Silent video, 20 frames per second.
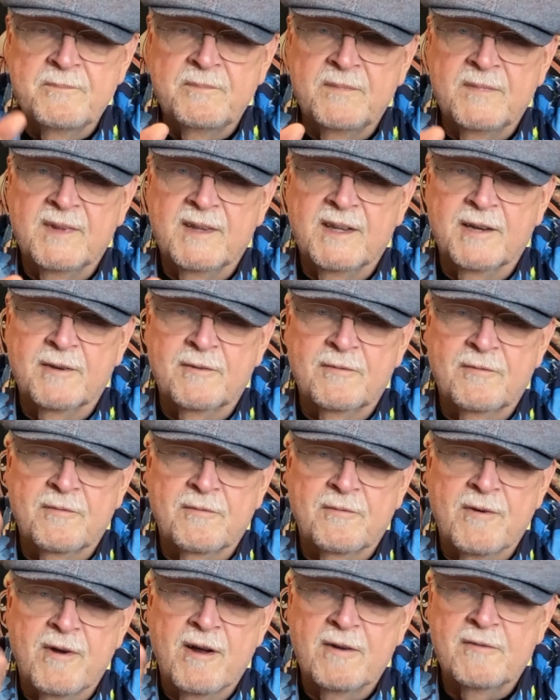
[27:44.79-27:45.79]
like
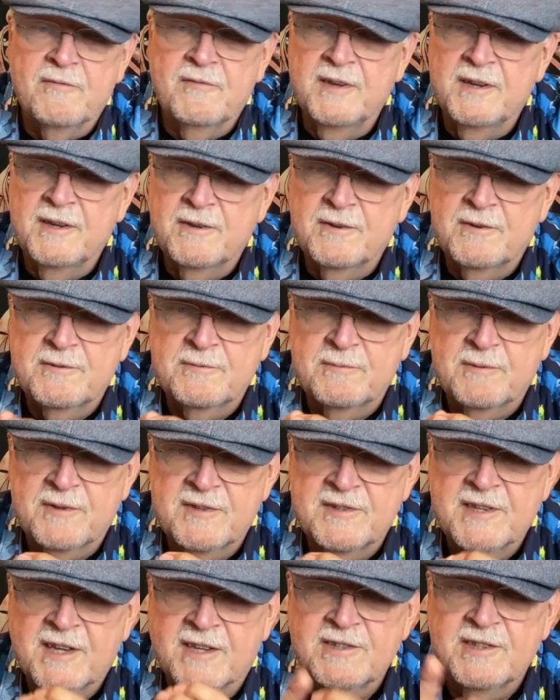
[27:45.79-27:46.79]
frog fingers with
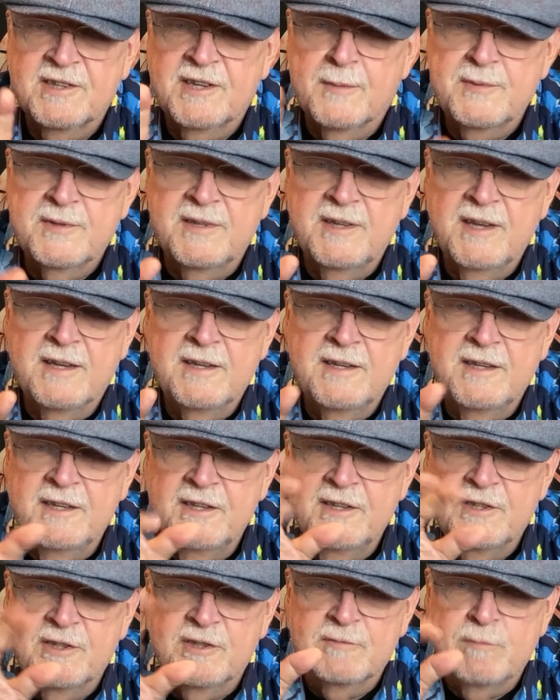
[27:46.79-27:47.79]
suction cups at the end, and he
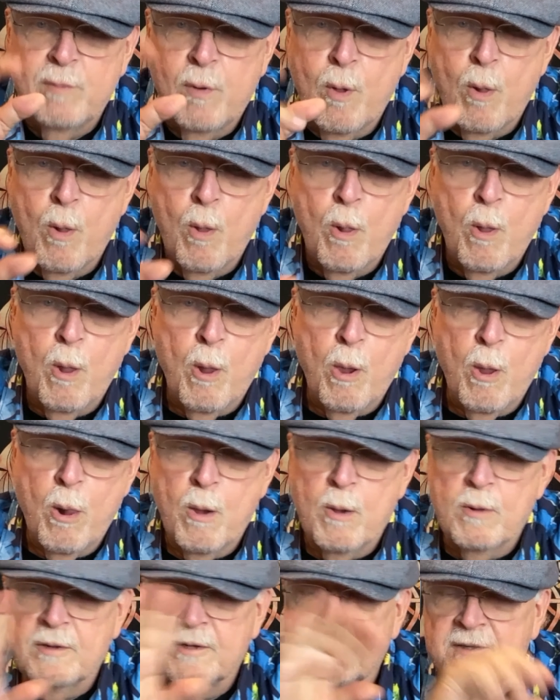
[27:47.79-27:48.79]
just goes
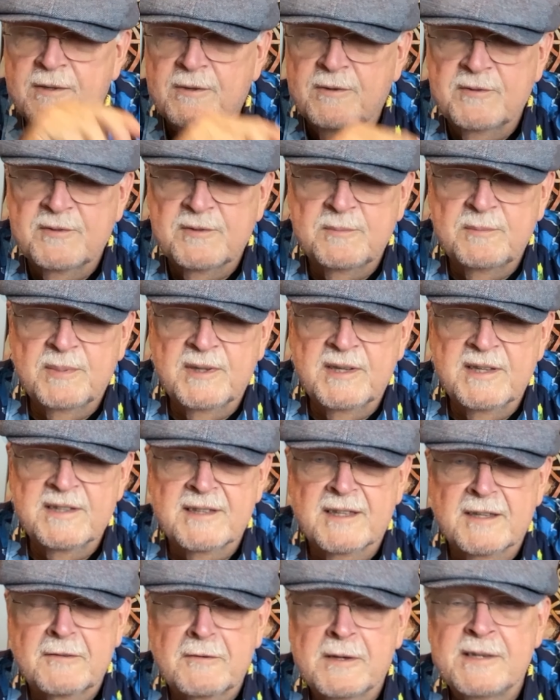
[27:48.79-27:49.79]
blah, and plays
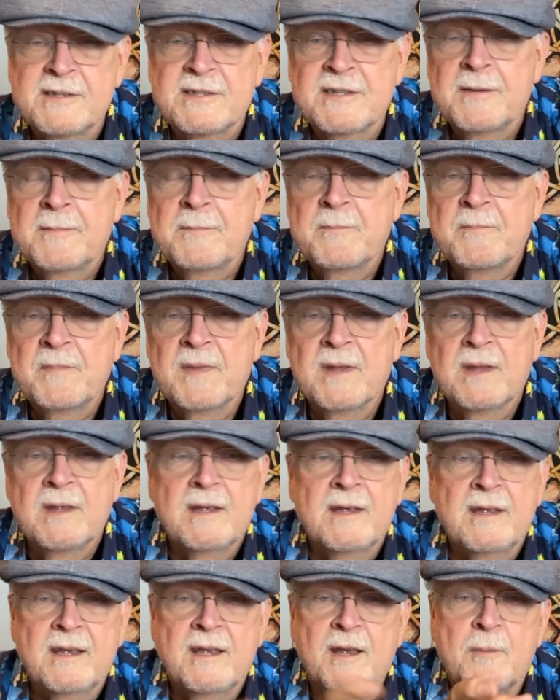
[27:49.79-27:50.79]
like crazy.
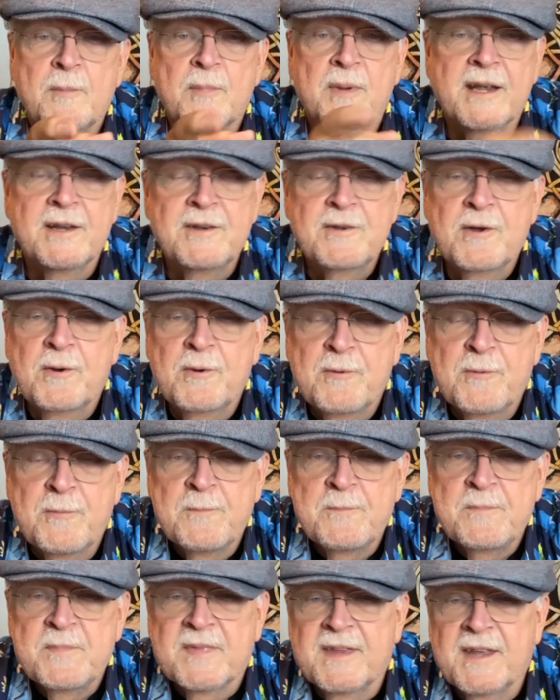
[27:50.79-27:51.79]
But I know
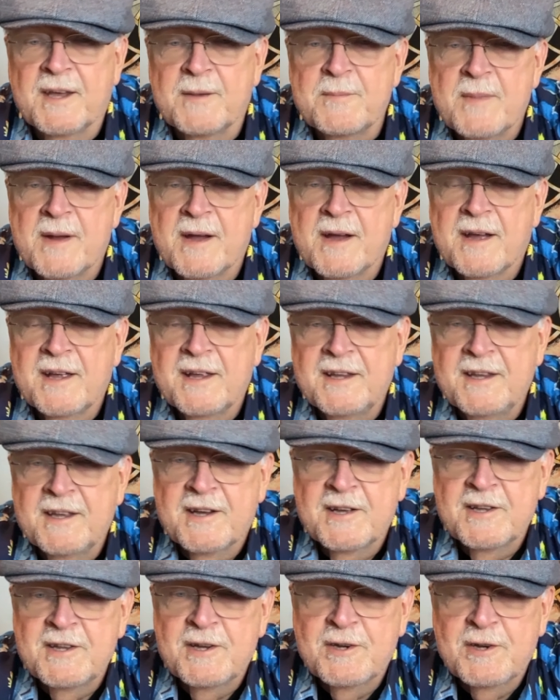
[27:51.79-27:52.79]
that my
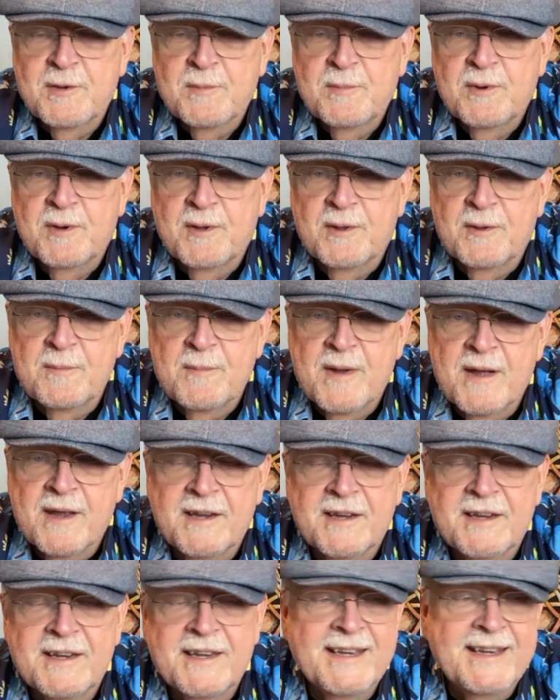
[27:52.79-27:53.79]
younger brother
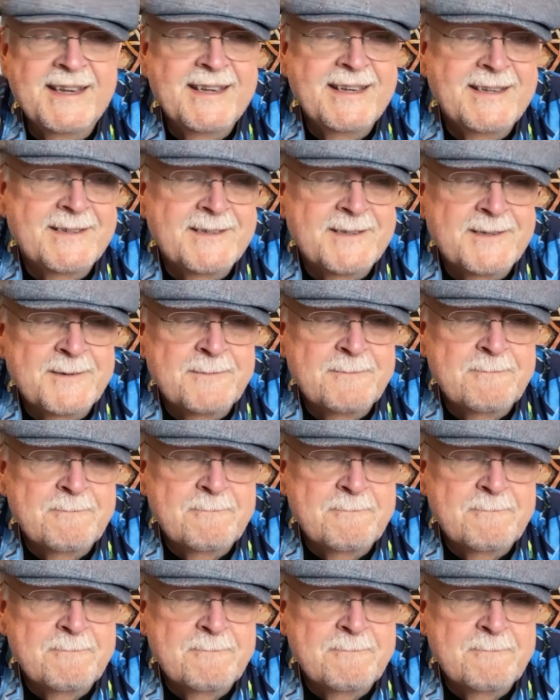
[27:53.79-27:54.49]
Mike, he's a